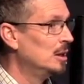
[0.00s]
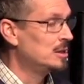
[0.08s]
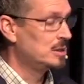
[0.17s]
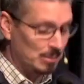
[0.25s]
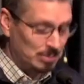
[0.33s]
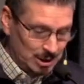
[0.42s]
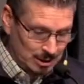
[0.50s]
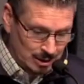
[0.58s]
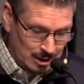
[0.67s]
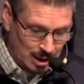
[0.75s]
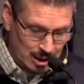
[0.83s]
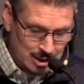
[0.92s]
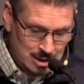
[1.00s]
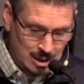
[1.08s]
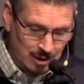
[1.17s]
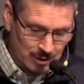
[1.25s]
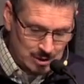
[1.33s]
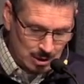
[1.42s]
It's something that God has
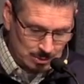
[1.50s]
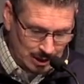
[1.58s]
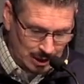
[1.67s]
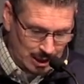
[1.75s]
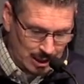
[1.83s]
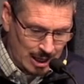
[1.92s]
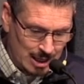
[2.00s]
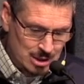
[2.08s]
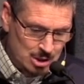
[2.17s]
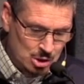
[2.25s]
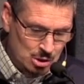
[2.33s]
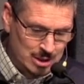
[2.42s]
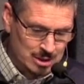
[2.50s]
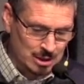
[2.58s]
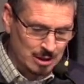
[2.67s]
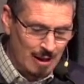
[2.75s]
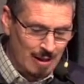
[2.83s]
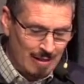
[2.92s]
given, something He has
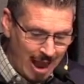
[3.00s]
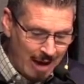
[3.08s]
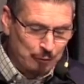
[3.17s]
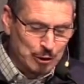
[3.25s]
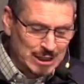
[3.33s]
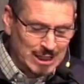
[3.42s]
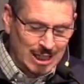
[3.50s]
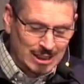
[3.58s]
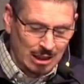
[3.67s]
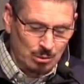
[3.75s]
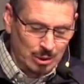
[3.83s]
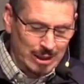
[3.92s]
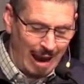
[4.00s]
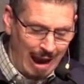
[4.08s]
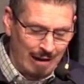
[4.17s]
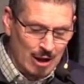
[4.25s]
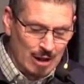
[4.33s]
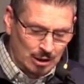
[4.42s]
entrusted. Everything that we
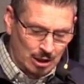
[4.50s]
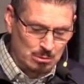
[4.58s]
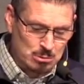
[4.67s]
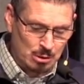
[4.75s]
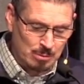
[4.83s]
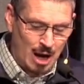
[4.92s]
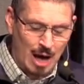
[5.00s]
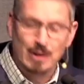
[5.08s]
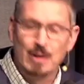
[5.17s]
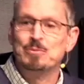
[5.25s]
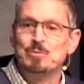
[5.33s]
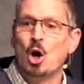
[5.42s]
have comes from God.